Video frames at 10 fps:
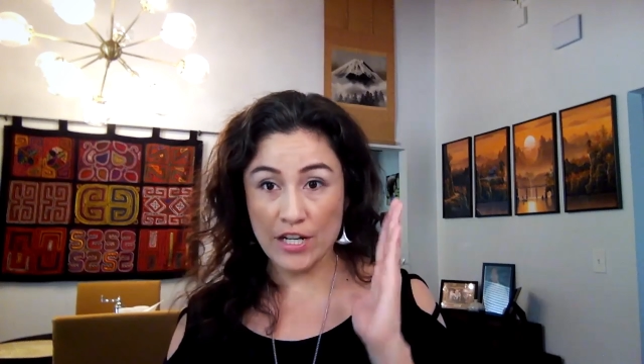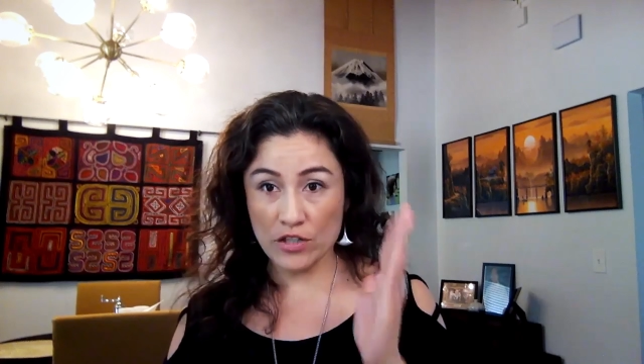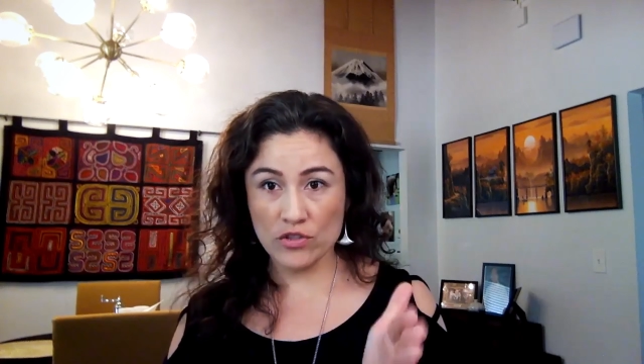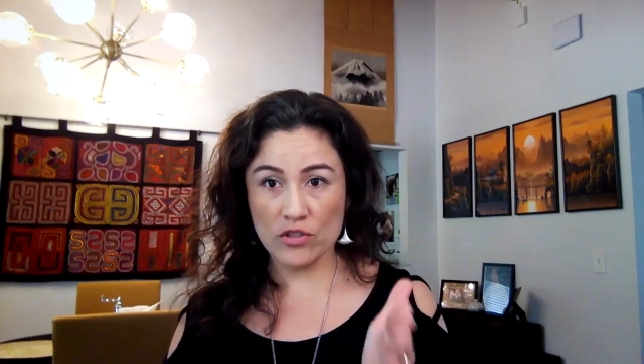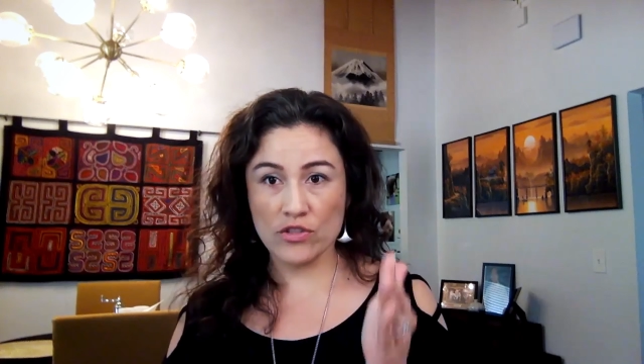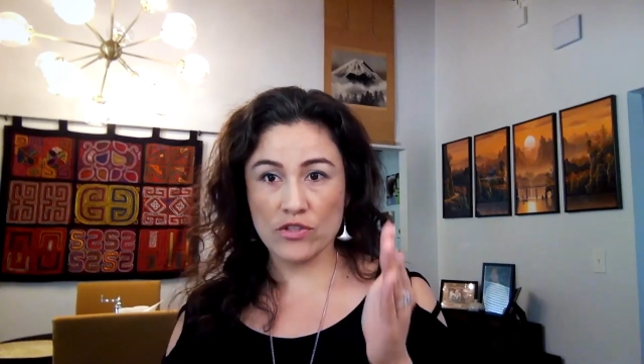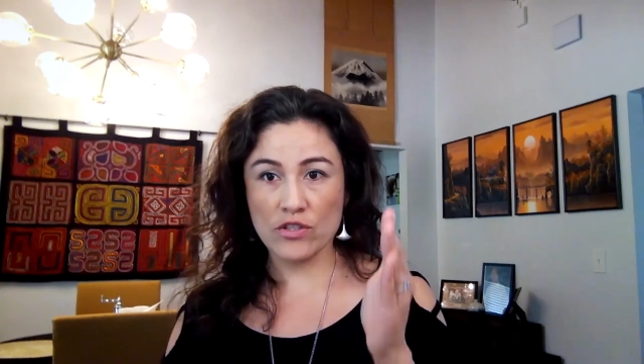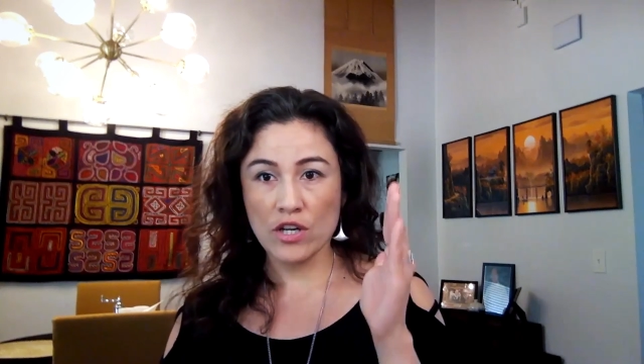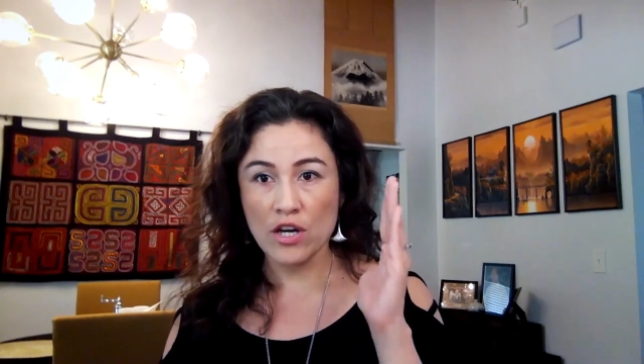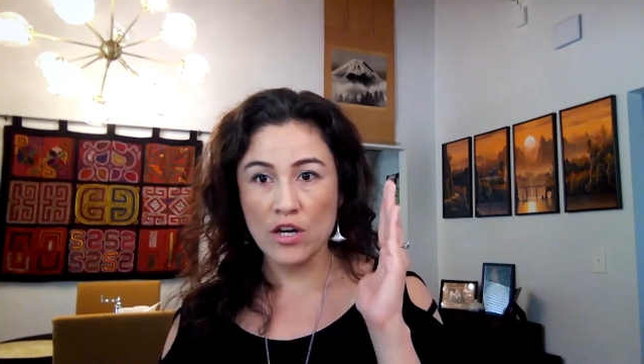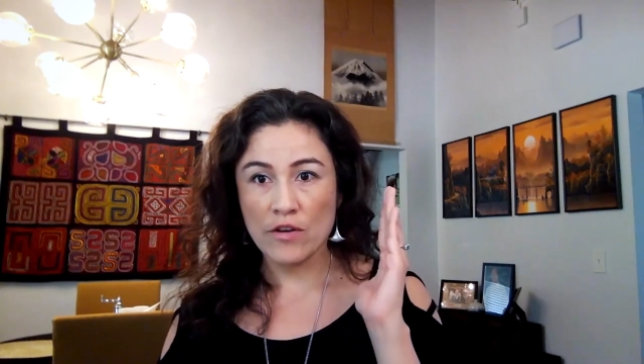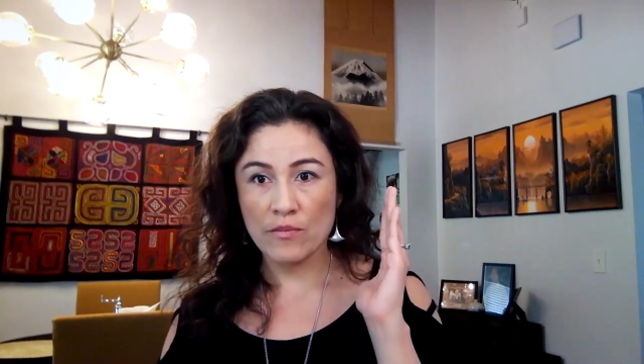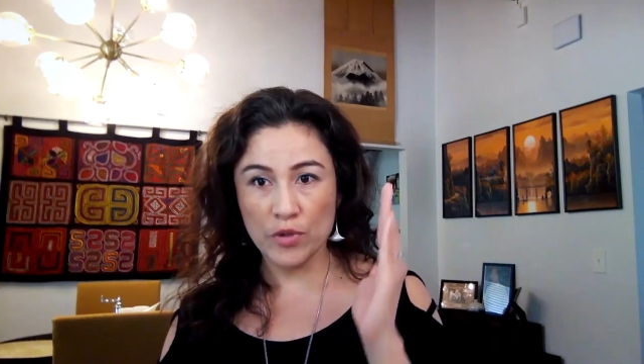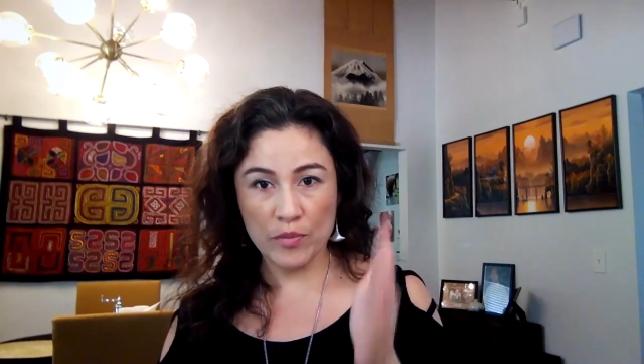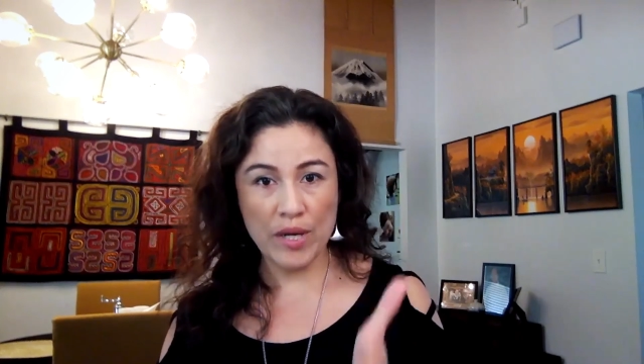if I could just
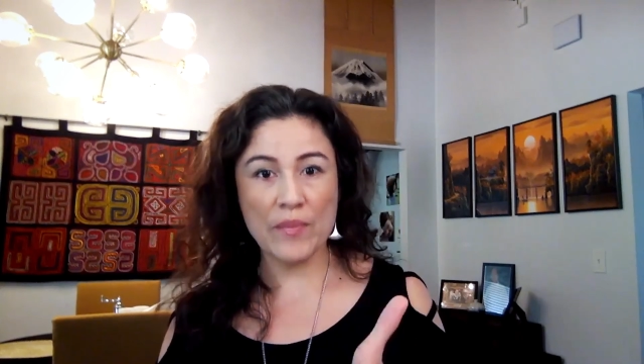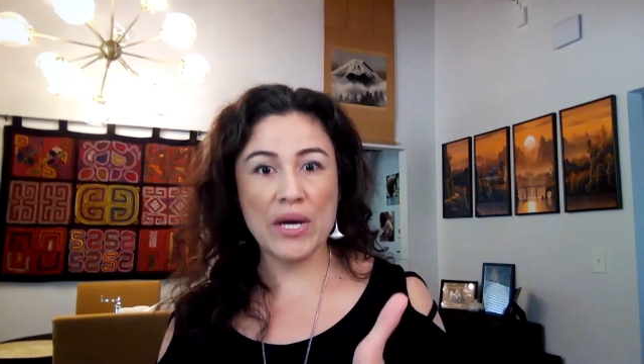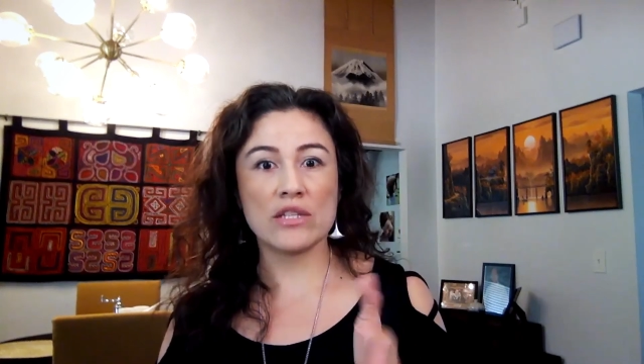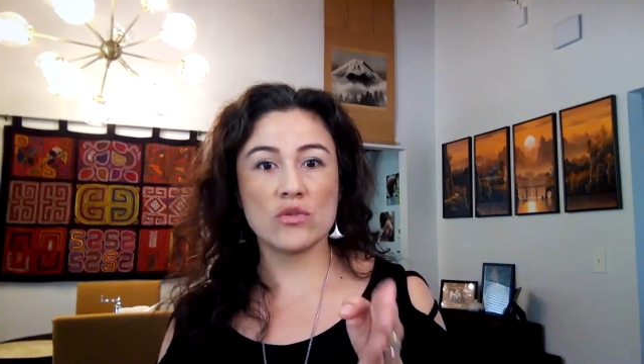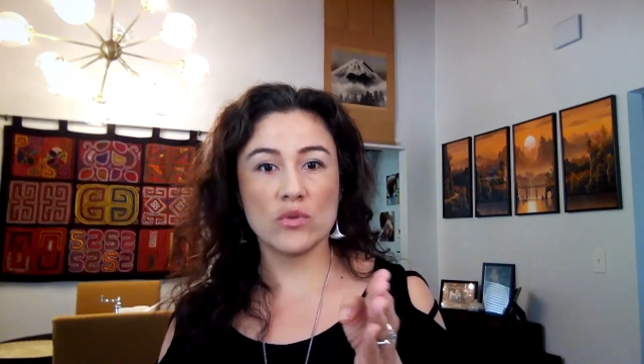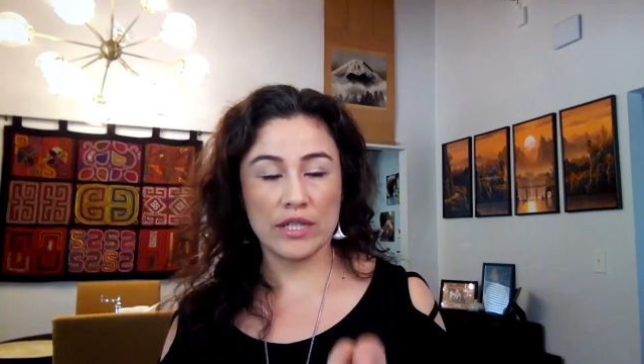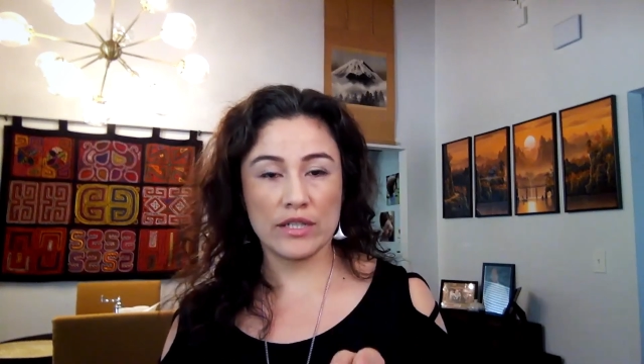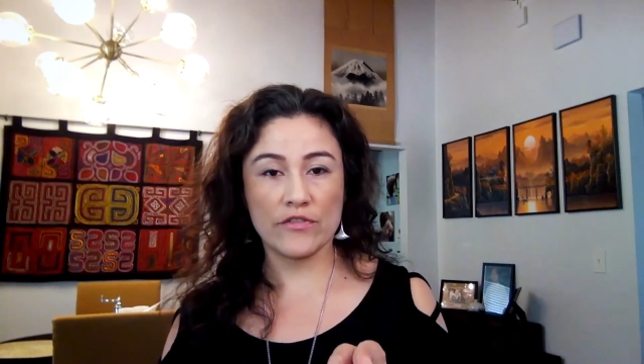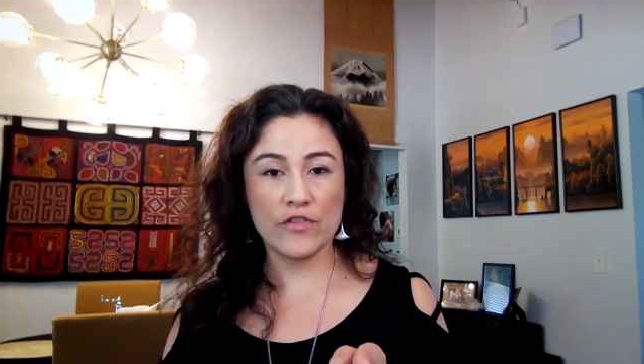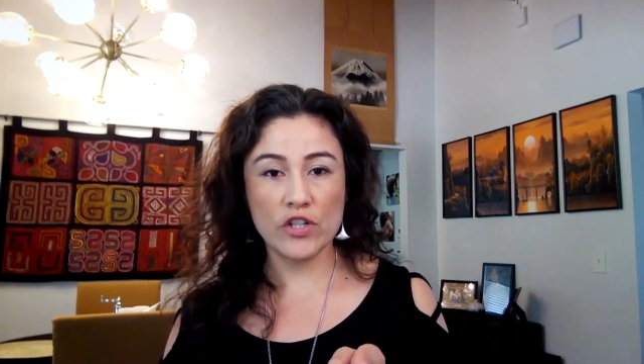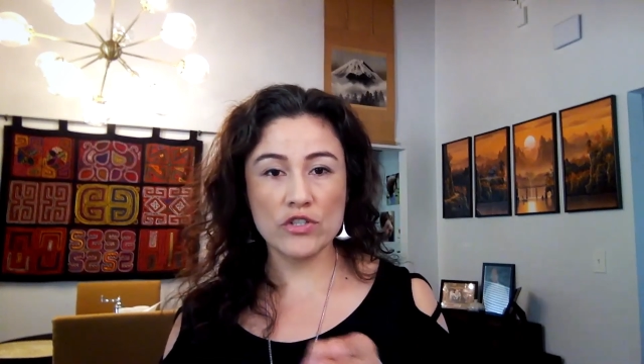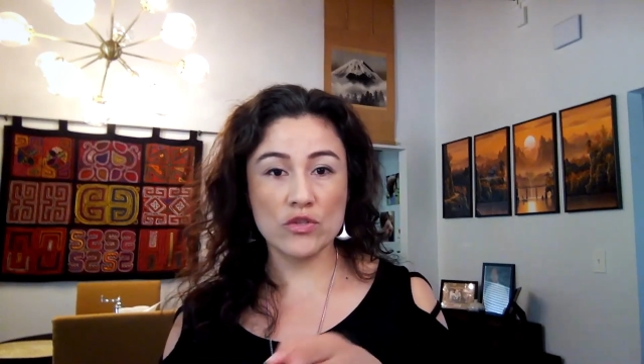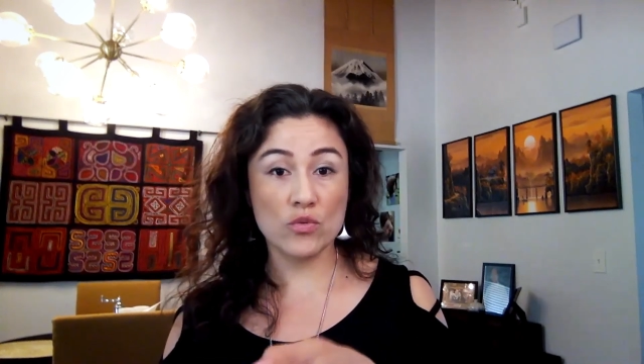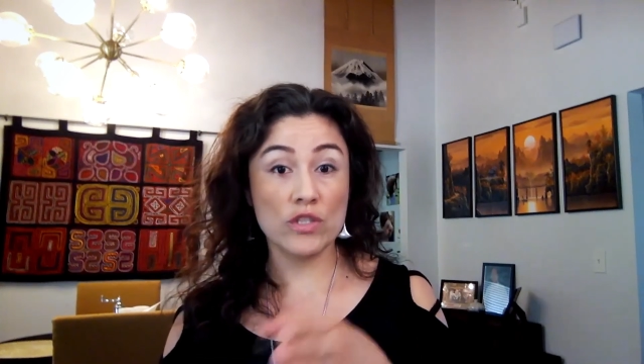put my mind to it and focus,